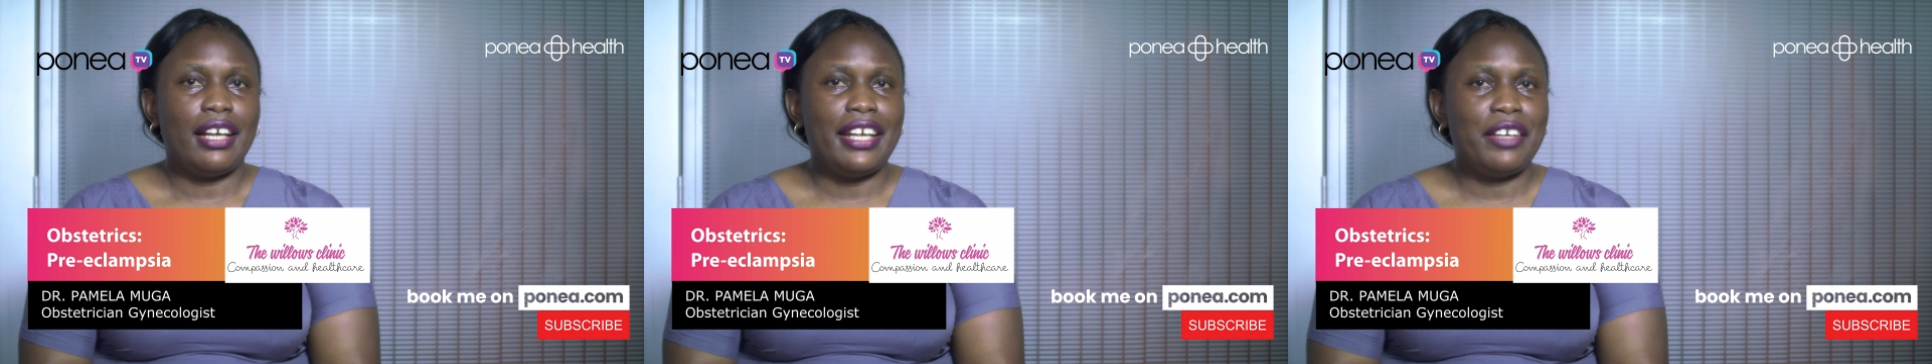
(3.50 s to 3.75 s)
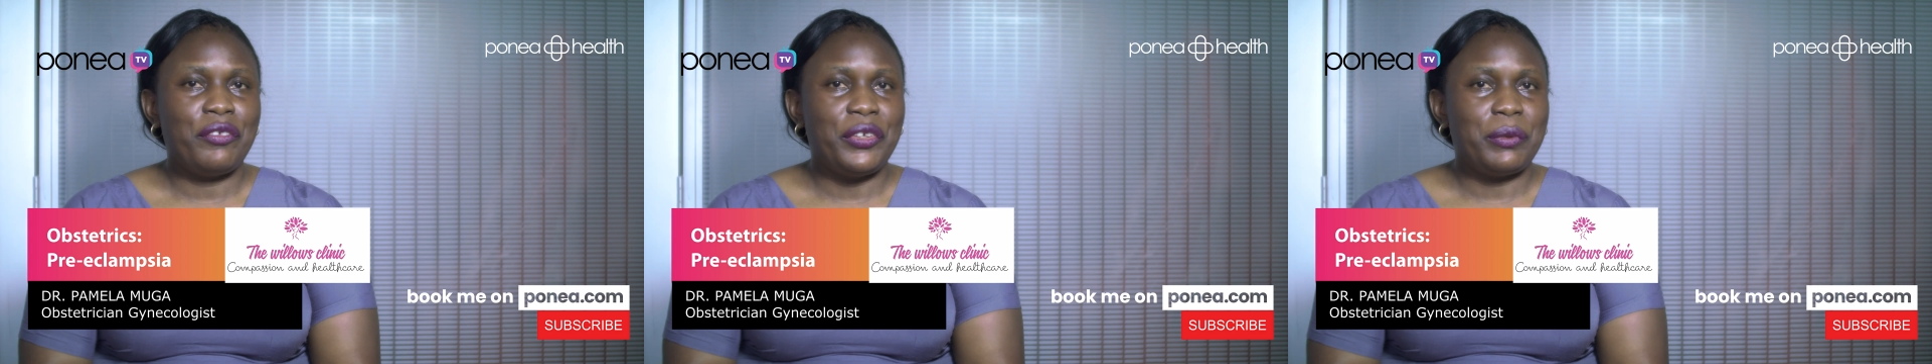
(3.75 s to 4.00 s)

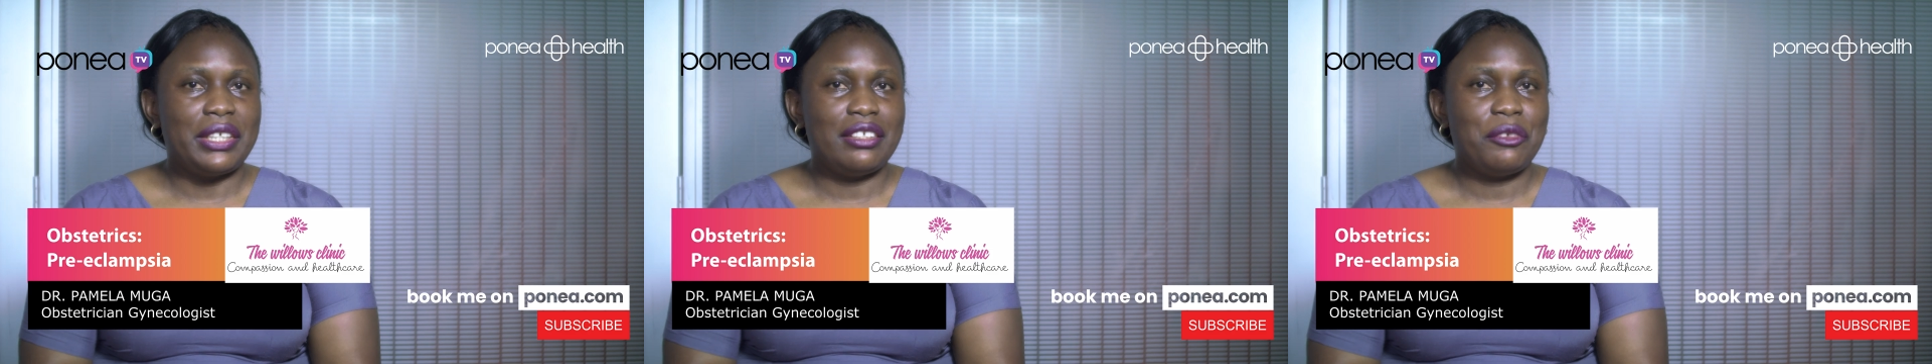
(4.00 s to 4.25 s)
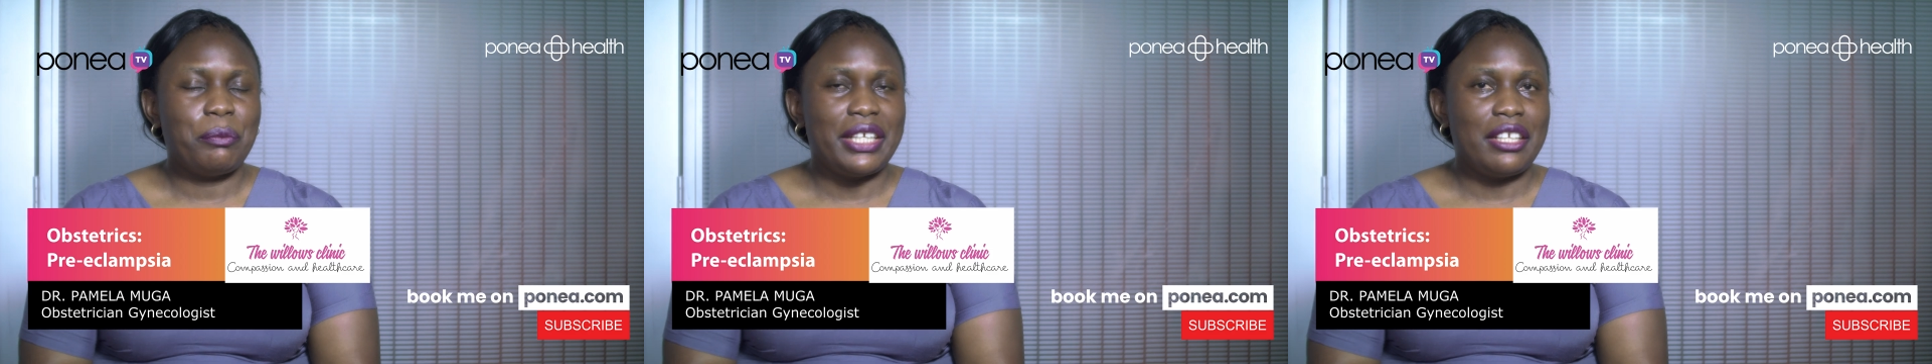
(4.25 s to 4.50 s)
Hi everyone,
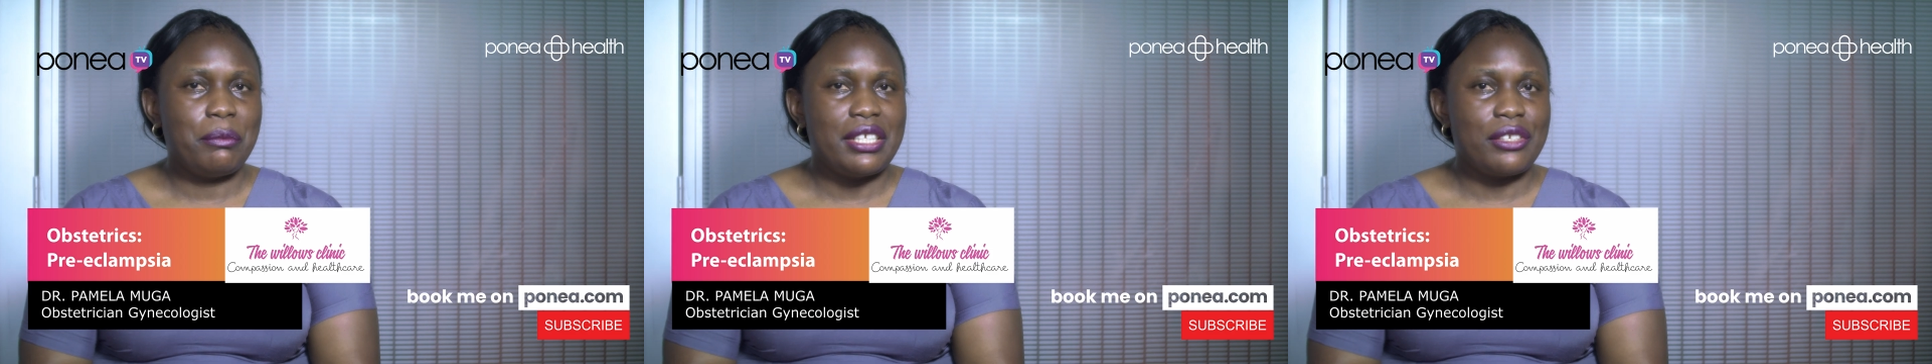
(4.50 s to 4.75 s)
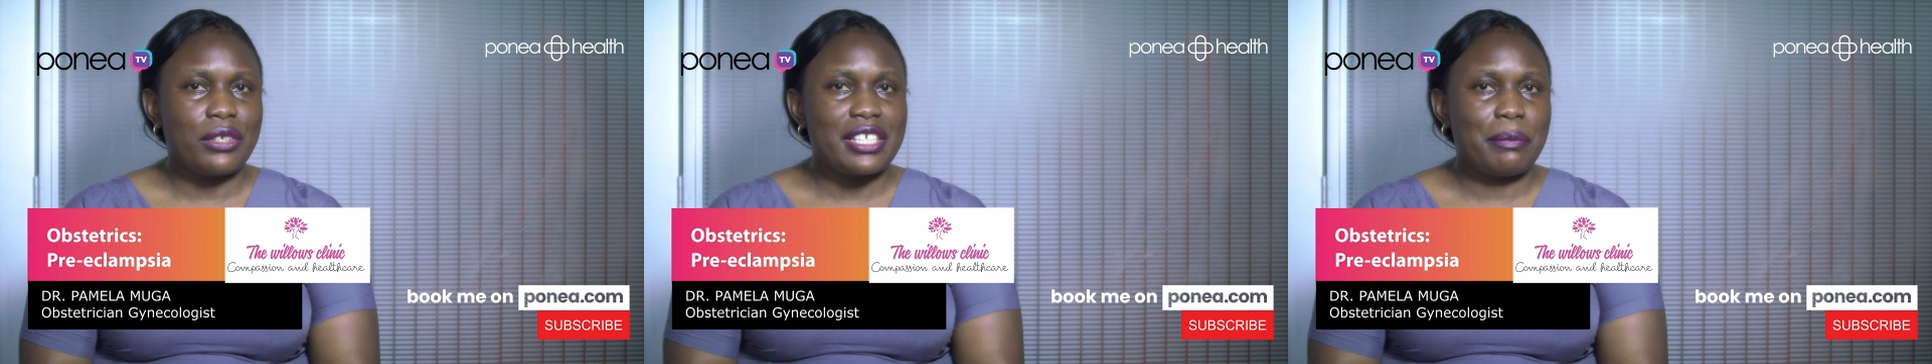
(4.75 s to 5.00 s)
my name
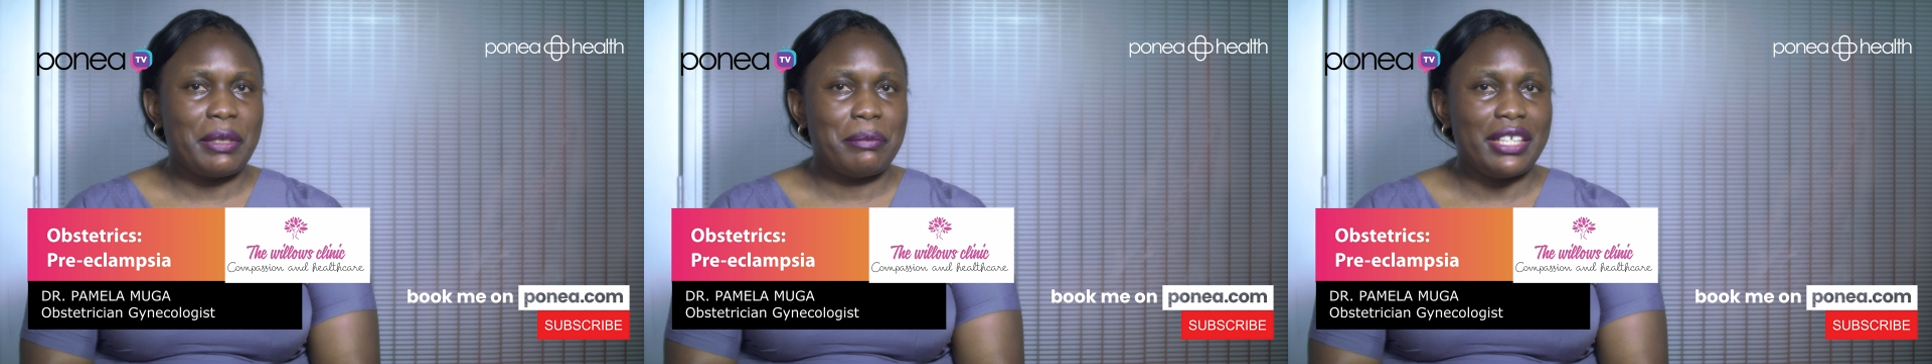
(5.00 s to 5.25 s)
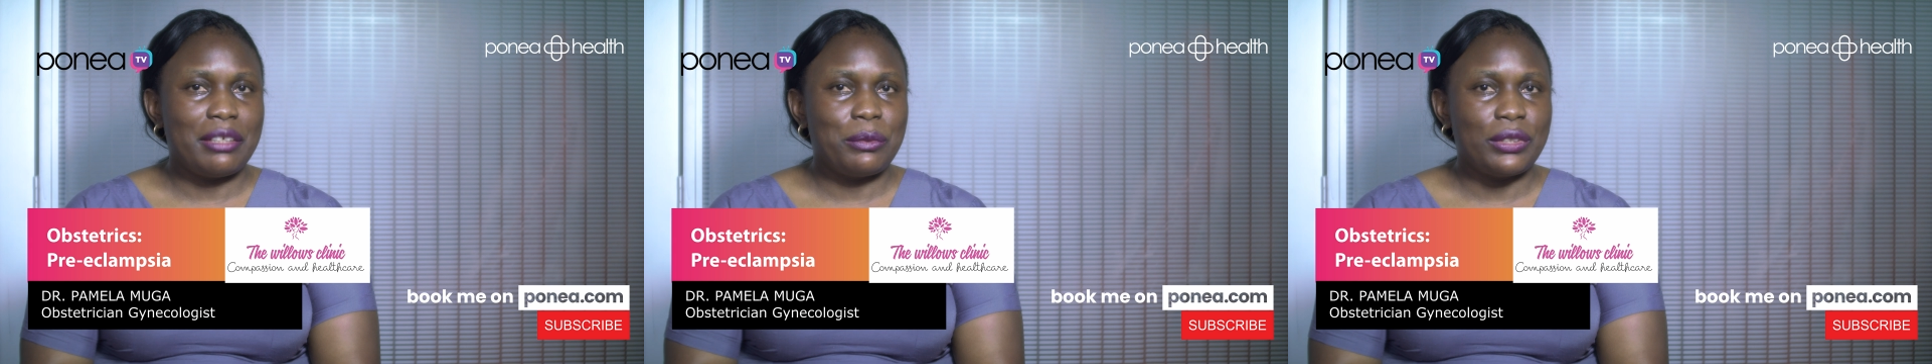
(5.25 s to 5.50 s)
is Dr.
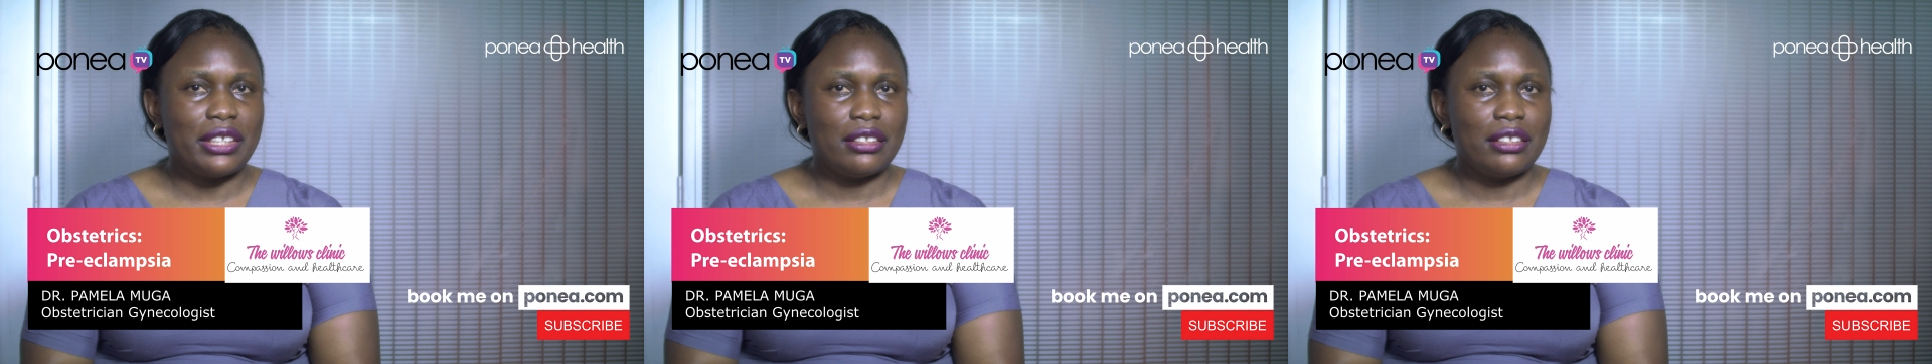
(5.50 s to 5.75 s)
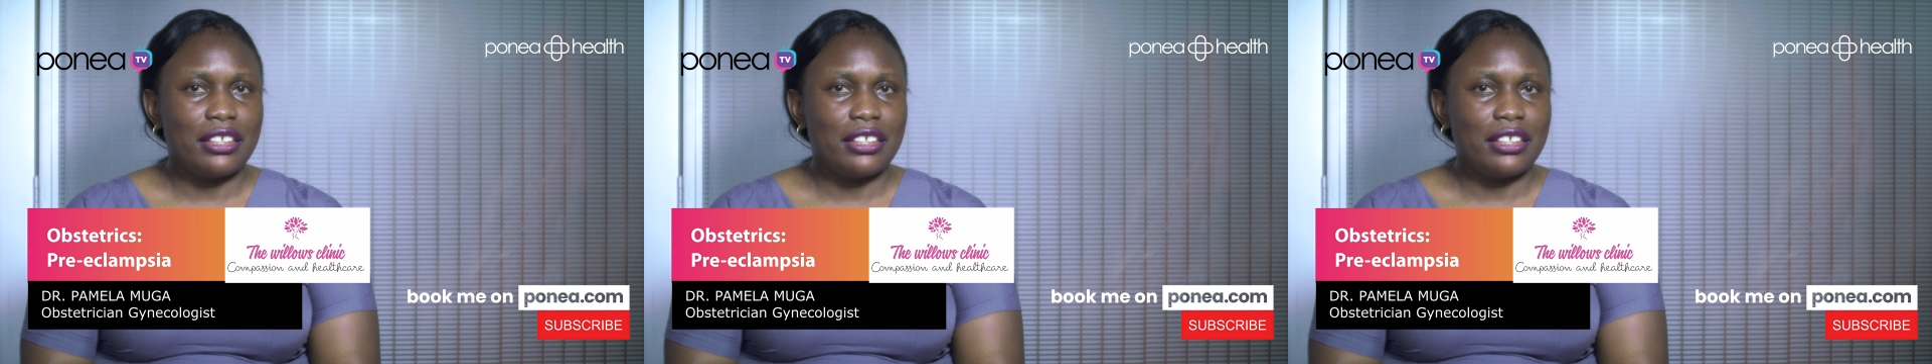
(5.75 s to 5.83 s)
Pamela Muga,